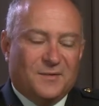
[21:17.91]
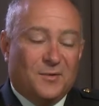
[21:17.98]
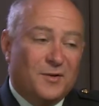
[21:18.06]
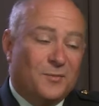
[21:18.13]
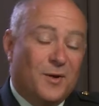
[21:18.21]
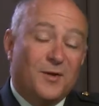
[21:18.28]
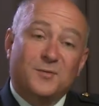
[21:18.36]
Well,
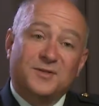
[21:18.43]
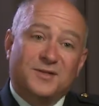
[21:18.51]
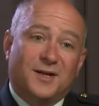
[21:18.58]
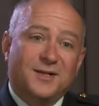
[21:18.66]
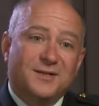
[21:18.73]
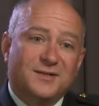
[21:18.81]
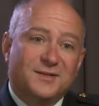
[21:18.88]
the weather was
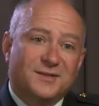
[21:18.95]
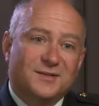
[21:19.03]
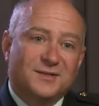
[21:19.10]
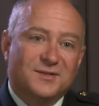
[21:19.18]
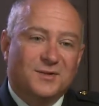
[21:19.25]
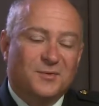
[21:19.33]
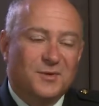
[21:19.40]
nice.
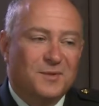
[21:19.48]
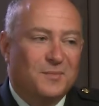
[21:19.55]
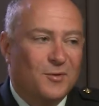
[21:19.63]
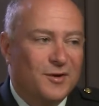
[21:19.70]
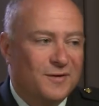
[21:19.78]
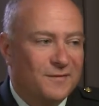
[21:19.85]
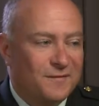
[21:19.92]
So we
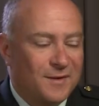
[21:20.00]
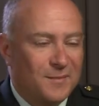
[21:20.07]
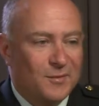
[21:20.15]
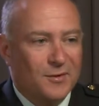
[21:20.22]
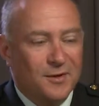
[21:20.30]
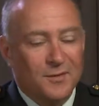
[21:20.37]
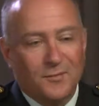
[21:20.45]
deployed in
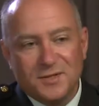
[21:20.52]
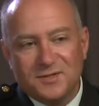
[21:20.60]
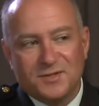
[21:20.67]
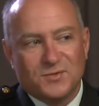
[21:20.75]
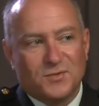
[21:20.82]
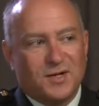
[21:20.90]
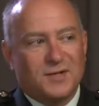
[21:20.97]
February. It wasn't
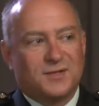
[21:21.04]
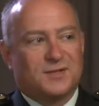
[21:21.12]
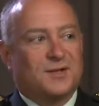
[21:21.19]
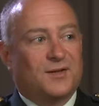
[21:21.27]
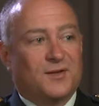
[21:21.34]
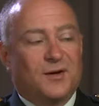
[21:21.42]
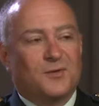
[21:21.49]
as nice as
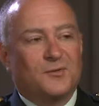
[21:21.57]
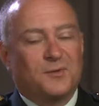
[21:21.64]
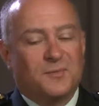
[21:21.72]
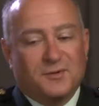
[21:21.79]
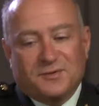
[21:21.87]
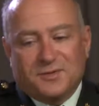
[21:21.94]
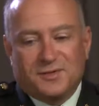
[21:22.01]
I thought it would
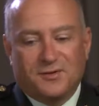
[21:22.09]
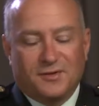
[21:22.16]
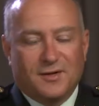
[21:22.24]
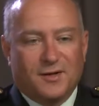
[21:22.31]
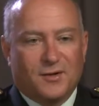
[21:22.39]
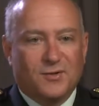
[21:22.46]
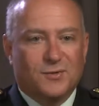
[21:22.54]
be. It was still
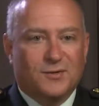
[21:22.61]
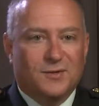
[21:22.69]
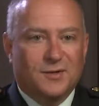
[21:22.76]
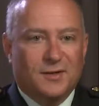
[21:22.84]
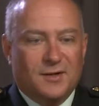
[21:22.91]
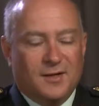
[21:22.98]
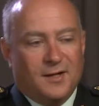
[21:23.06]
kind of
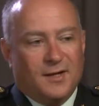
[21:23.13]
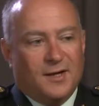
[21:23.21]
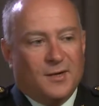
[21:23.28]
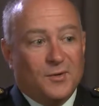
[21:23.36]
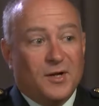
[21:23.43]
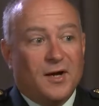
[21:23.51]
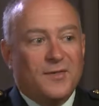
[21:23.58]
cool.
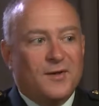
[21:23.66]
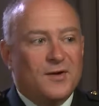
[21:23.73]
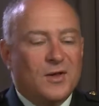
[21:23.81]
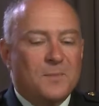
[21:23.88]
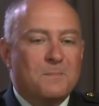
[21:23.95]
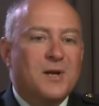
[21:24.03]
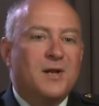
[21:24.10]
We got there
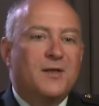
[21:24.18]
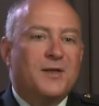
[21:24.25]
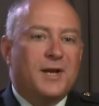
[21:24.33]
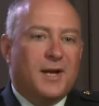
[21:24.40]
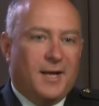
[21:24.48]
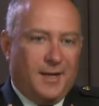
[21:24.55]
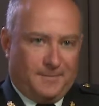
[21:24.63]
in the middle of
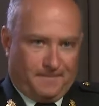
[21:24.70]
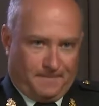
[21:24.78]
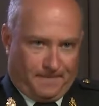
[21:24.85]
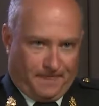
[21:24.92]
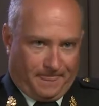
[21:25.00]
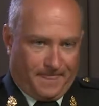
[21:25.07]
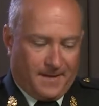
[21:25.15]
the night.
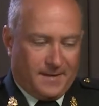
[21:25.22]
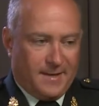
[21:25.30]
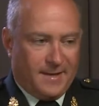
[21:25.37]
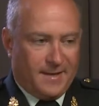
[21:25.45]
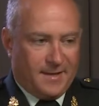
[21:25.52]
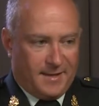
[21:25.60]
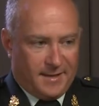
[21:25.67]

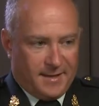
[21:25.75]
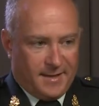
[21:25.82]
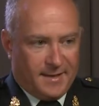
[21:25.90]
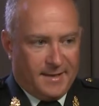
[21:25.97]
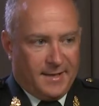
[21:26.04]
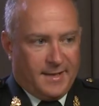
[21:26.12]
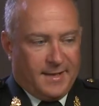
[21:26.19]

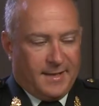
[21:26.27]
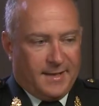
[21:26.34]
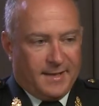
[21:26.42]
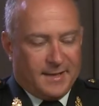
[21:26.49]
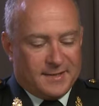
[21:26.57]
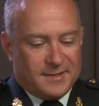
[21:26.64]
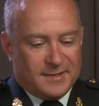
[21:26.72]

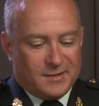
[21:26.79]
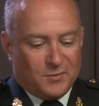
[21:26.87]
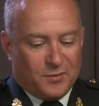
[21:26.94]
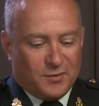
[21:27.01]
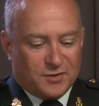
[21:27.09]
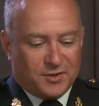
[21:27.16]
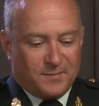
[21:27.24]
And
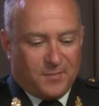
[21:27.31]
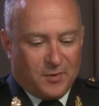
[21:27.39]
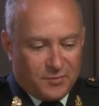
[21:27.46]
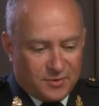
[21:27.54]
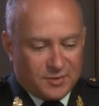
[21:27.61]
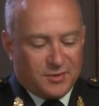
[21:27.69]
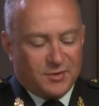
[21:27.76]
we were
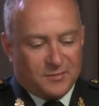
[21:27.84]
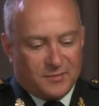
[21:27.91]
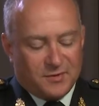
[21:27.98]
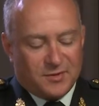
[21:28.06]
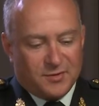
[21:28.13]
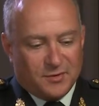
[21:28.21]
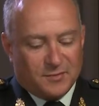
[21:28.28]
supposed to
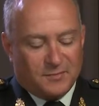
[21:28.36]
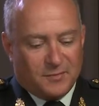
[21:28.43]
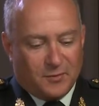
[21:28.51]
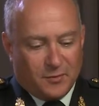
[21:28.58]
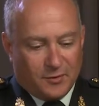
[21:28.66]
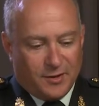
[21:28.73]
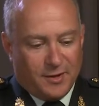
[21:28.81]

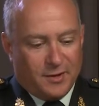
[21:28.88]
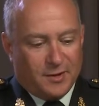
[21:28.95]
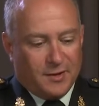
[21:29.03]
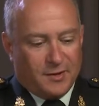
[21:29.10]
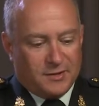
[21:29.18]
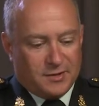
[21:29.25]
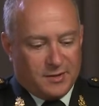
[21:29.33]
deploy
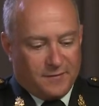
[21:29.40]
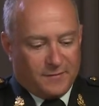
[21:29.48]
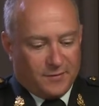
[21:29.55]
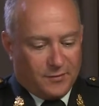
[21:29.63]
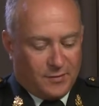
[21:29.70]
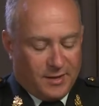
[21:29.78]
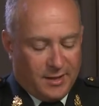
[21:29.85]
to
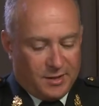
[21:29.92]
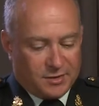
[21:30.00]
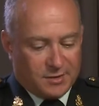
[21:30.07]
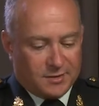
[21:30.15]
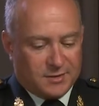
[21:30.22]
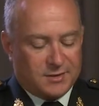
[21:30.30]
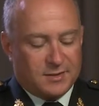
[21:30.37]
different
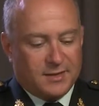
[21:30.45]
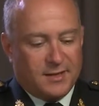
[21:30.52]
locations.